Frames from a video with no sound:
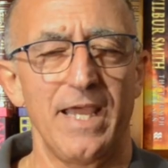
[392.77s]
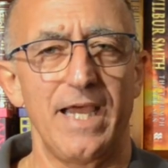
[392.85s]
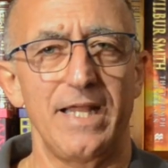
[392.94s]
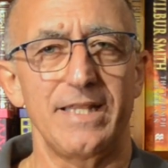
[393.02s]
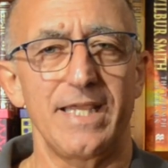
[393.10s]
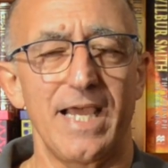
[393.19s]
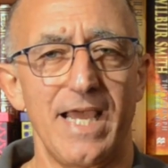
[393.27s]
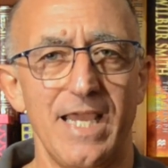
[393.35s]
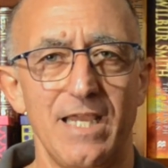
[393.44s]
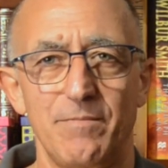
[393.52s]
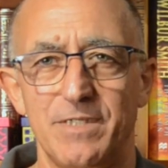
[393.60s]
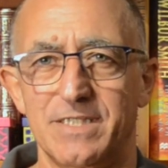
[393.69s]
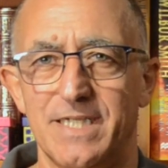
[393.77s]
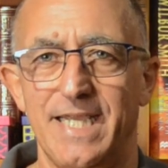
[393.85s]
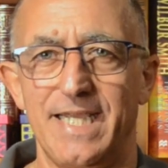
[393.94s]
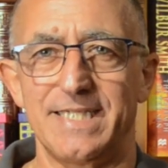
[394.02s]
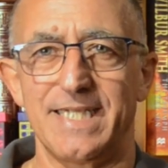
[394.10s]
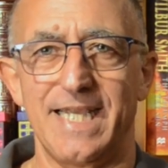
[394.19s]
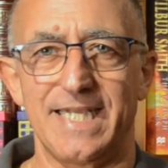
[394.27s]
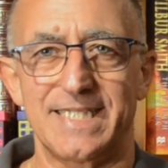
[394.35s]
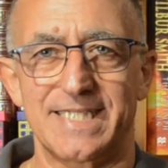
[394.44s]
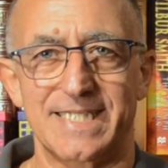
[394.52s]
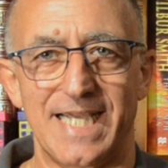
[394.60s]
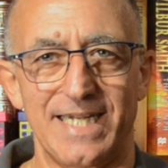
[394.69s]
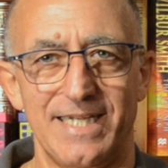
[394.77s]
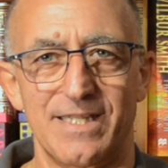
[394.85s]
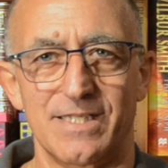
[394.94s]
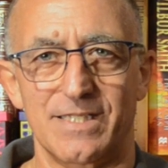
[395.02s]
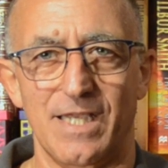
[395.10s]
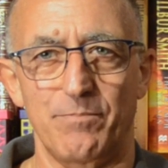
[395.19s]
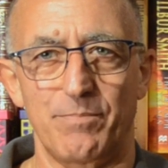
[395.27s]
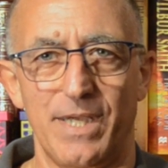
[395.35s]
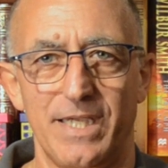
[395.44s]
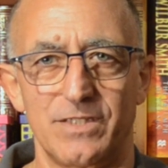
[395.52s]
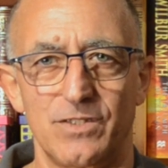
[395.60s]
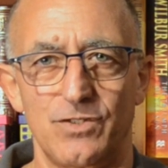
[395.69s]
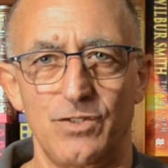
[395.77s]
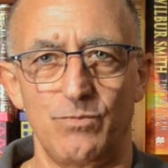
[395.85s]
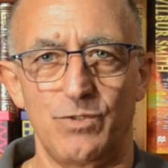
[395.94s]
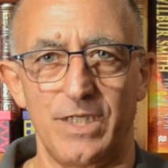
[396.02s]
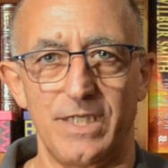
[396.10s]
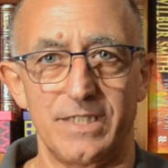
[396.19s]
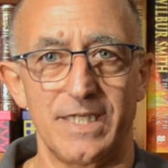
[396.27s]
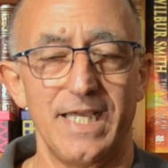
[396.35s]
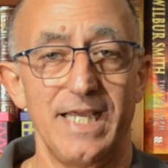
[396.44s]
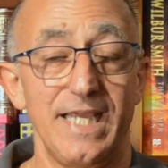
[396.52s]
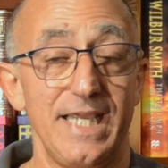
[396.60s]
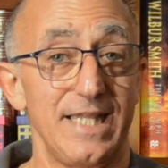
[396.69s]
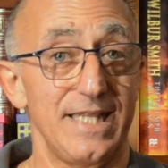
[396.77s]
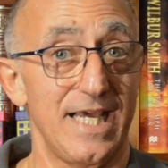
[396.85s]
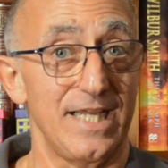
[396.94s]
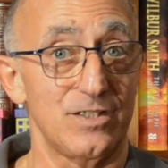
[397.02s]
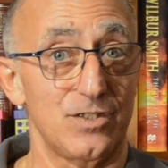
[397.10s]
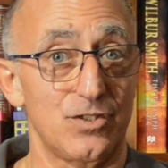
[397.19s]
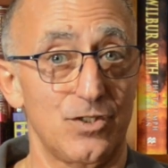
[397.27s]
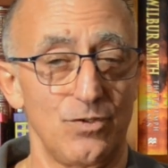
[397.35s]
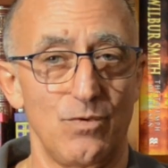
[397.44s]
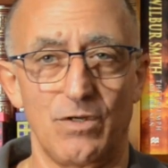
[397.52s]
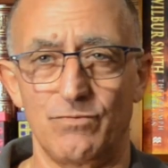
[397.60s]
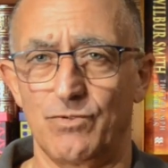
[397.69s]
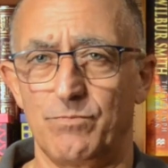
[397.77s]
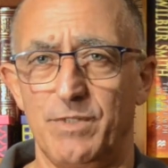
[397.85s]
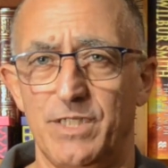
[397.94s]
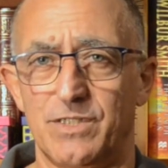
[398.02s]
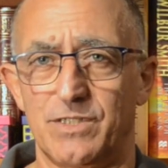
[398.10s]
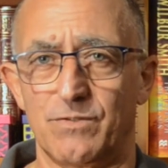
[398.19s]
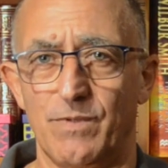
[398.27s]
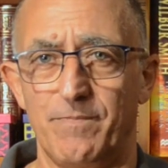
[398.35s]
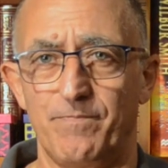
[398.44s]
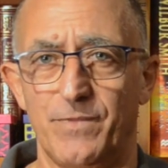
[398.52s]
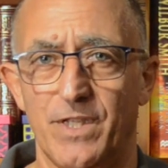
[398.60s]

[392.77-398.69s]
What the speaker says: And the aim is to hit exactly the same pace as you did in that 200 meter swim.